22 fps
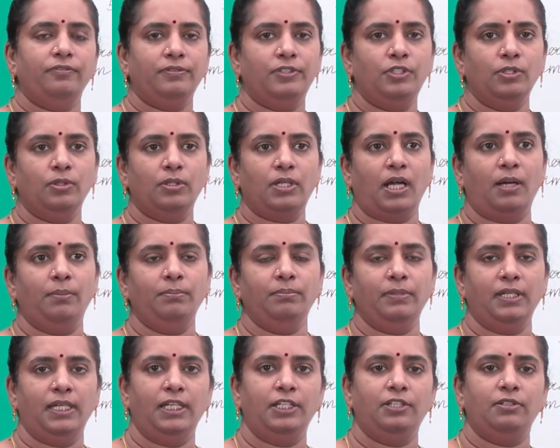to come
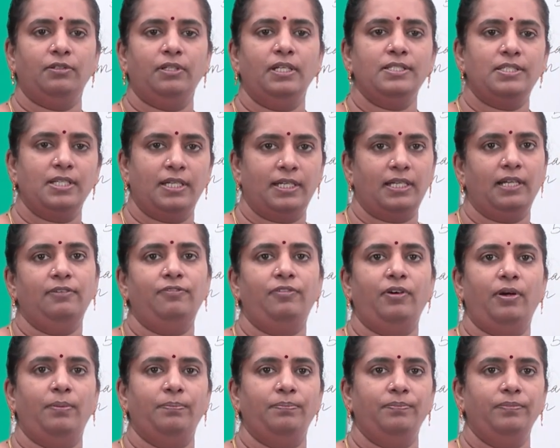into the general
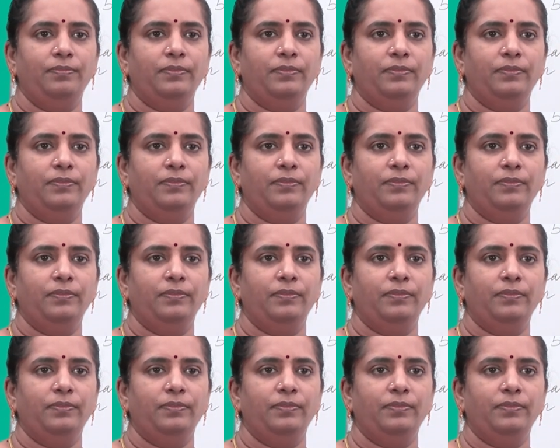form,